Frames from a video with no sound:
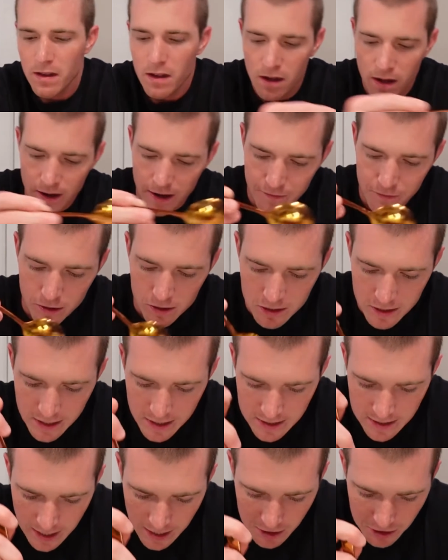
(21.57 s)
If there's any
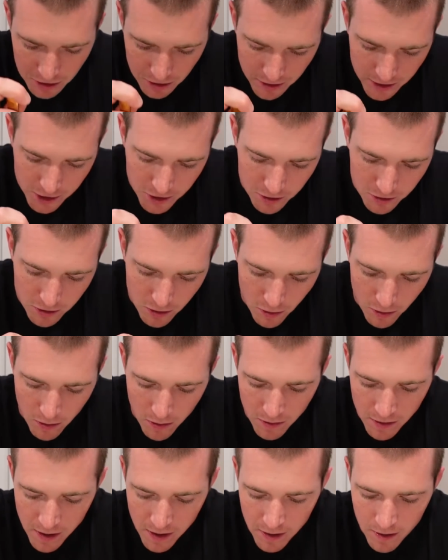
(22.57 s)
texture issues going
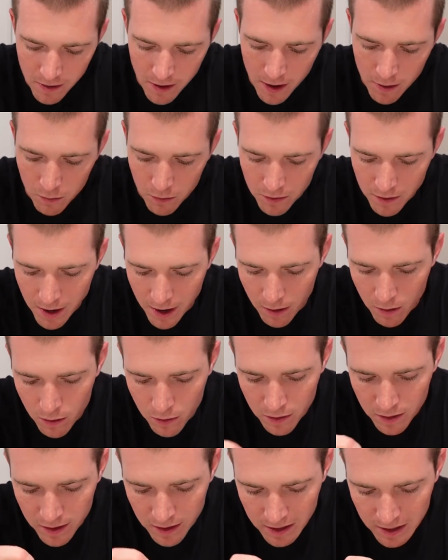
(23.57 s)
on here, I will not hold
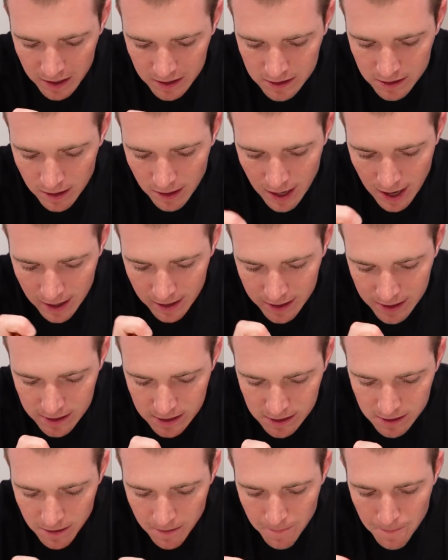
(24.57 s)
it against
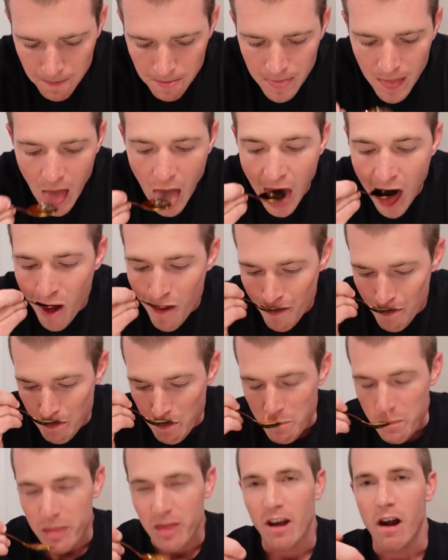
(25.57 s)
Lolly's.
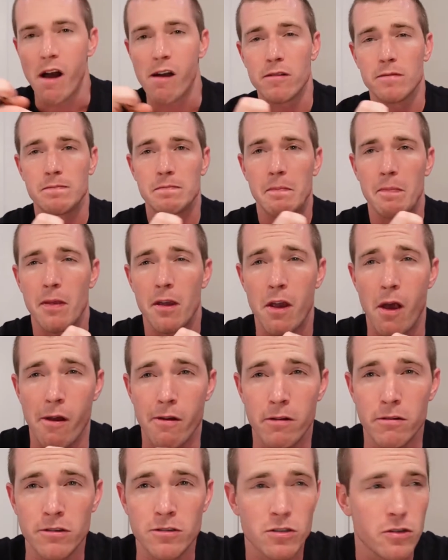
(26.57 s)
Y'all
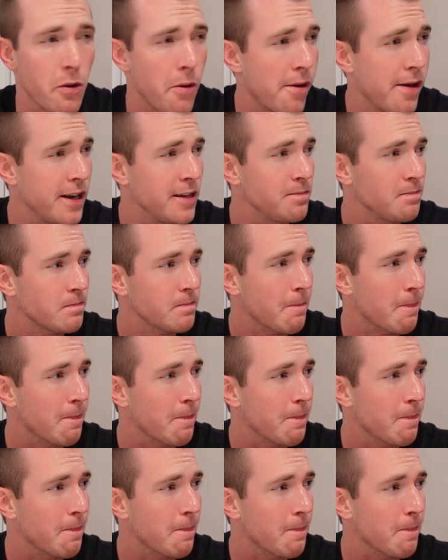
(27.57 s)
know the story.